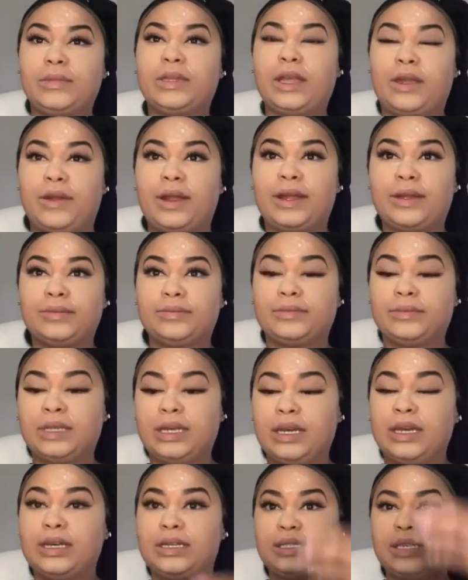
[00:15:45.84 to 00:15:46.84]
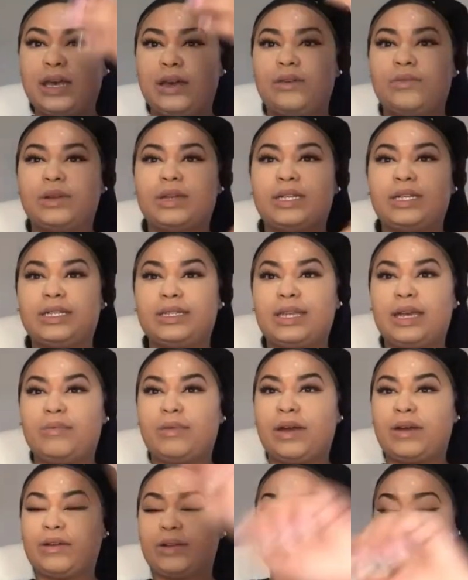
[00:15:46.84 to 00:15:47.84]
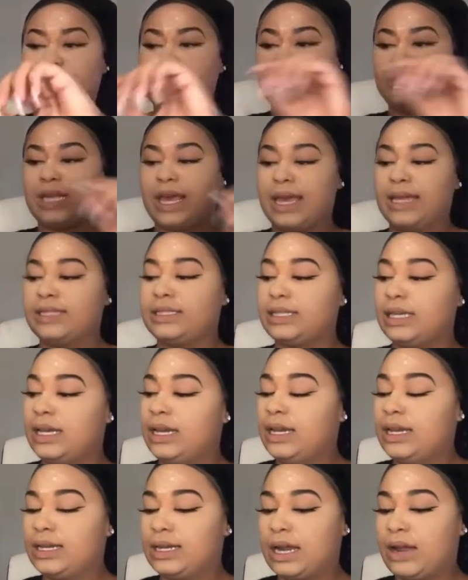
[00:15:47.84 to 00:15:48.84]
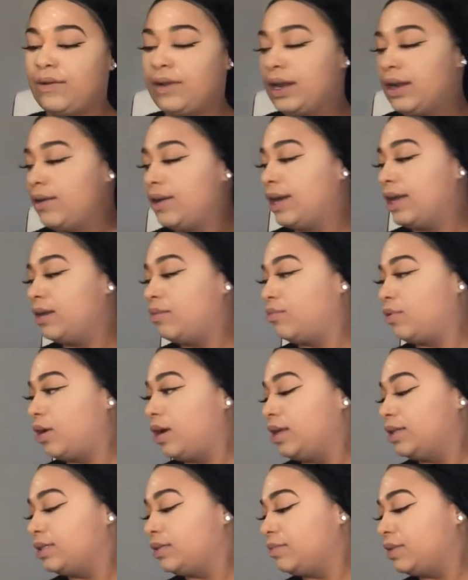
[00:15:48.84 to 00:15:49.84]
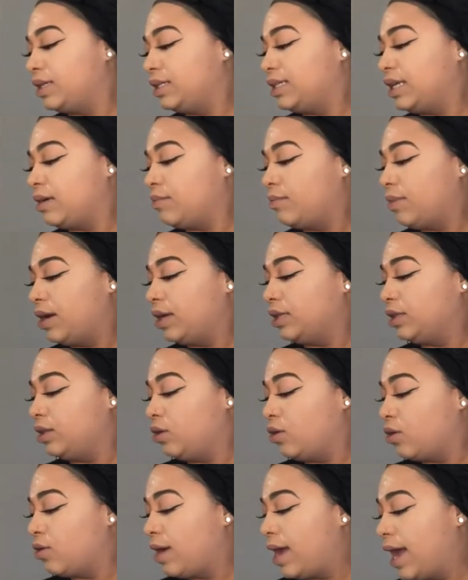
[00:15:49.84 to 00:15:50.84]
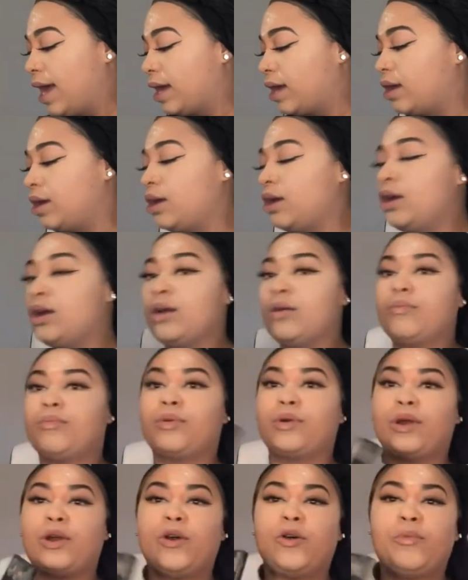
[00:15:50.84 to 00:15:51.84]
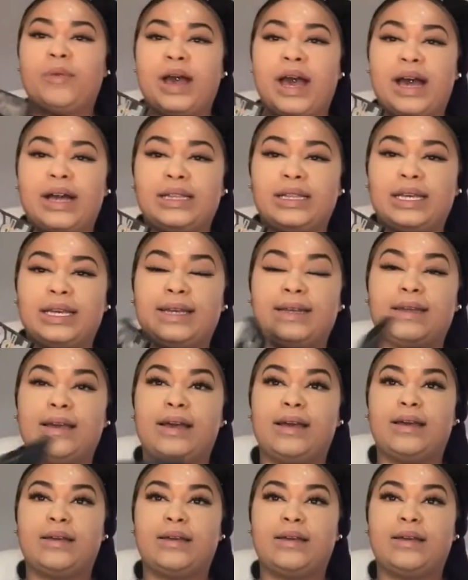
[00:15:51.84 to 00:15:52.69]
All right, so we're gonna let that powder set. Now we're gonna go ahead and bronze. I'm gonna take my Lorac Pro palette.